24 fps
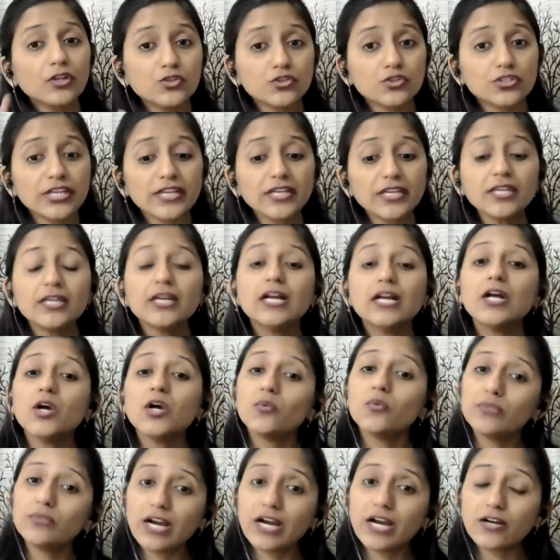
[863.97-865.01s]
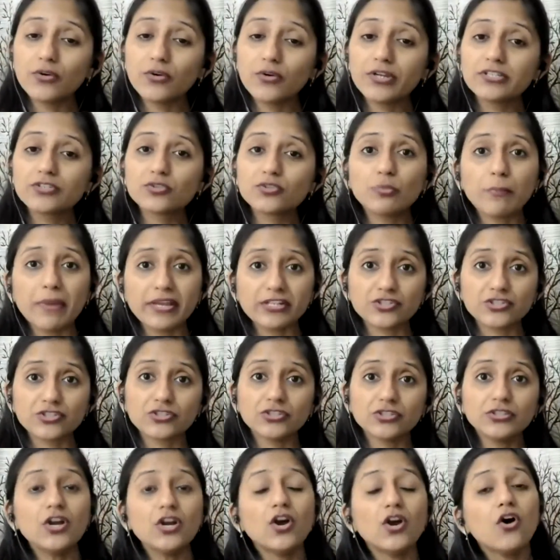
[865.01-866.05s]
Today, we are going to
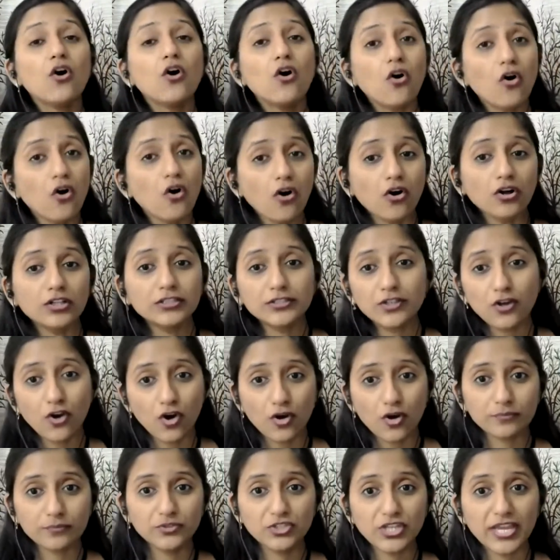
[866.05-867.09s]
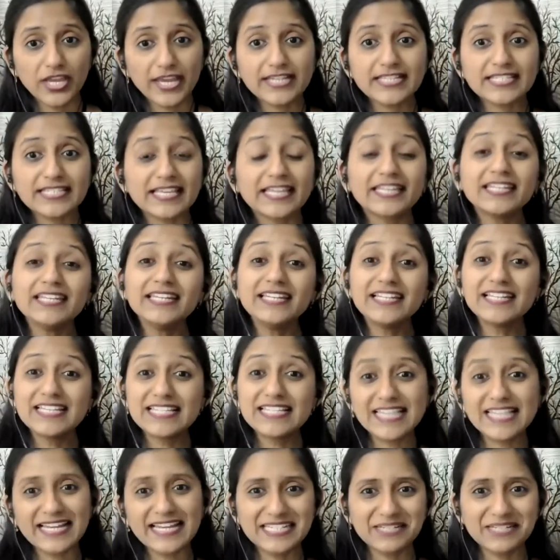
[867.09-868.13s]
measure all the objects in
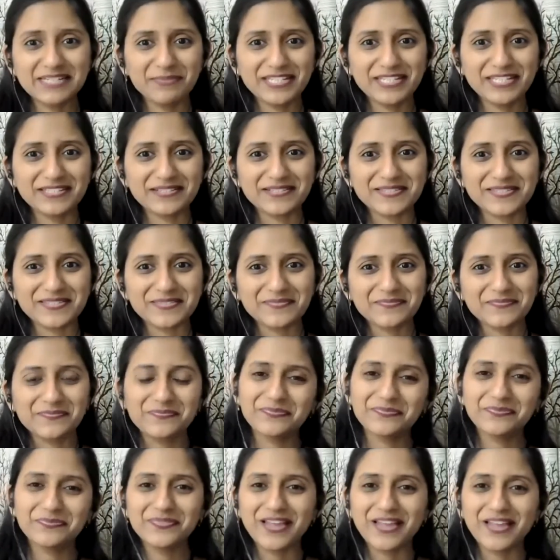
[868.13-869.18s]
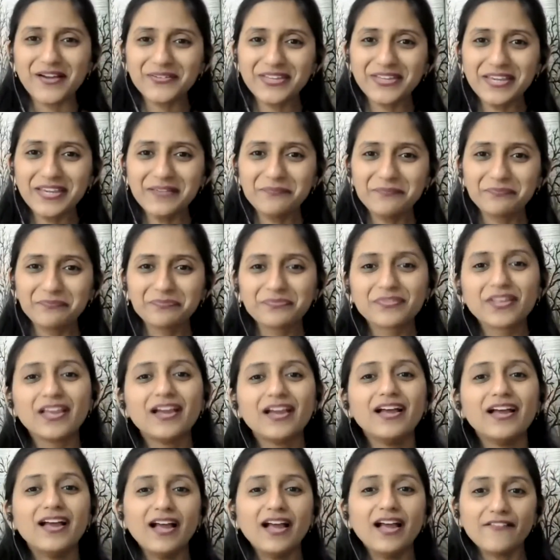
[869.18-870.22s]
centimeters. Okay?
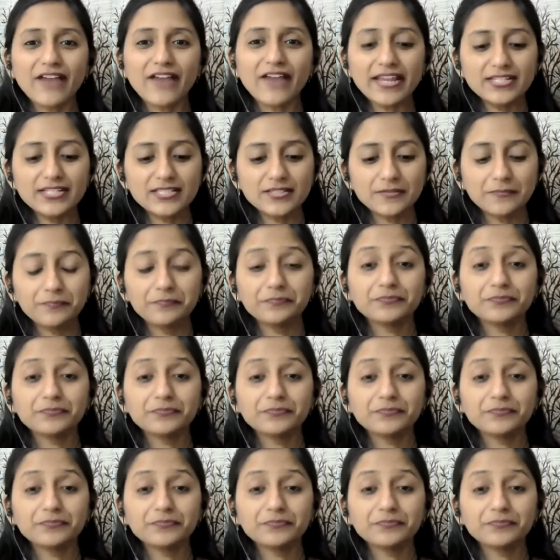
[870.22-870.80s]
Right?